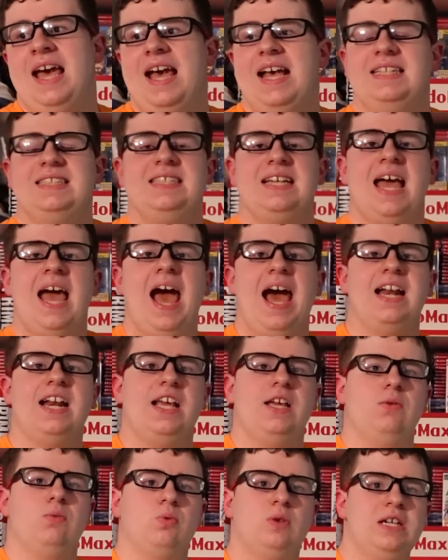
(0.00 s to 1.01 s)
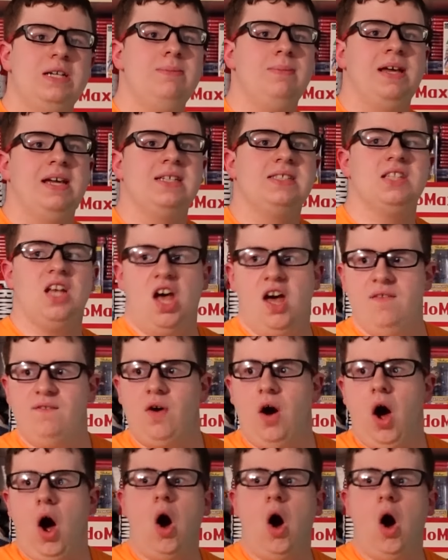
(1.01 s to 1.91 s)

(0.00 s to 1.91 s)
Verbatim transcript: is it had a remix of